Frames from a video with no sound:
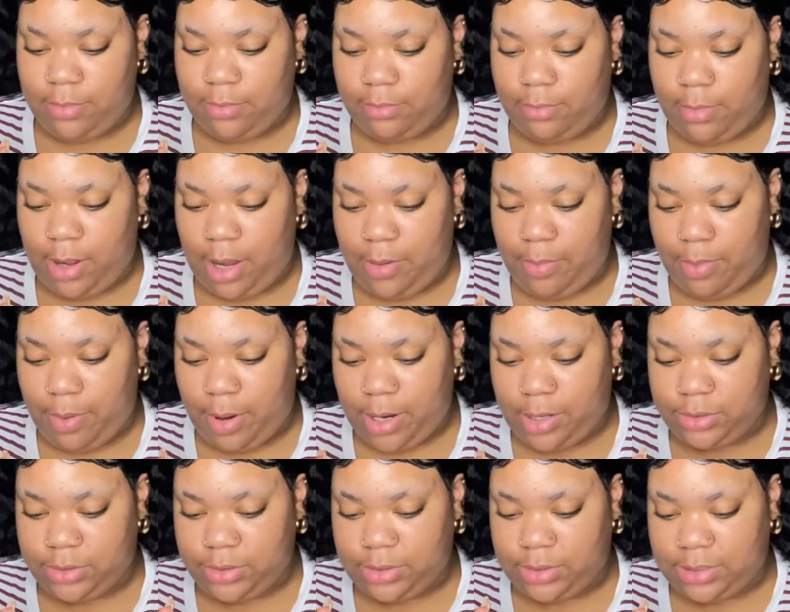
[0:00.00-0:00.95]
My
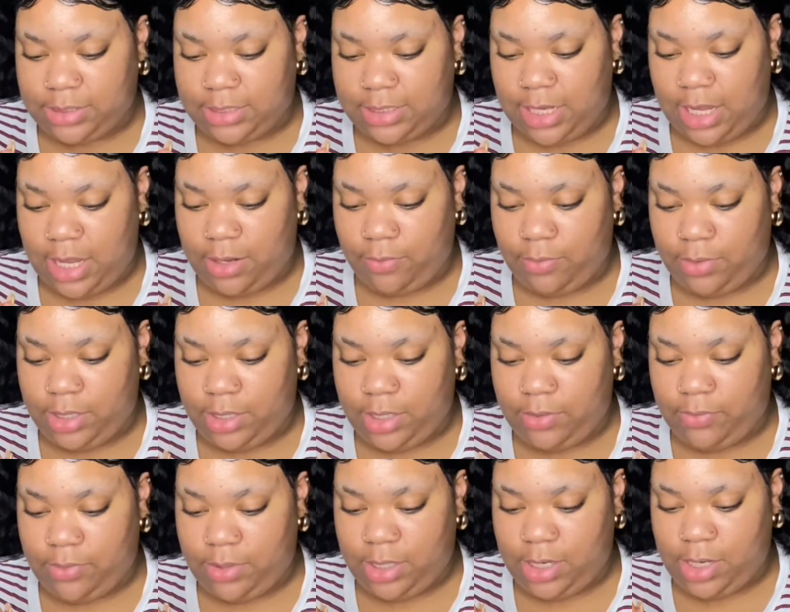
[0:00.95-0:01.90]
brows used to take really